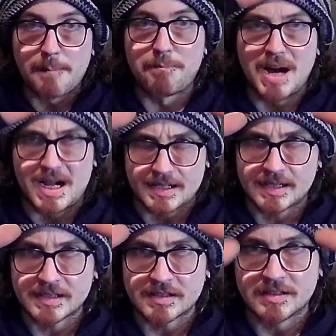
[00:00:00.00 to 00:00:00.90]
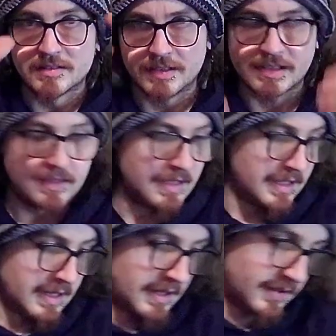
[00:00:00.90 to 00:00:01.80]
box.
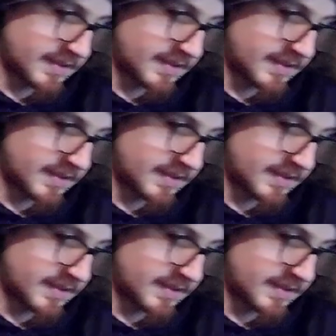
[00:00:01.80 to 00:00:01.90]
Let's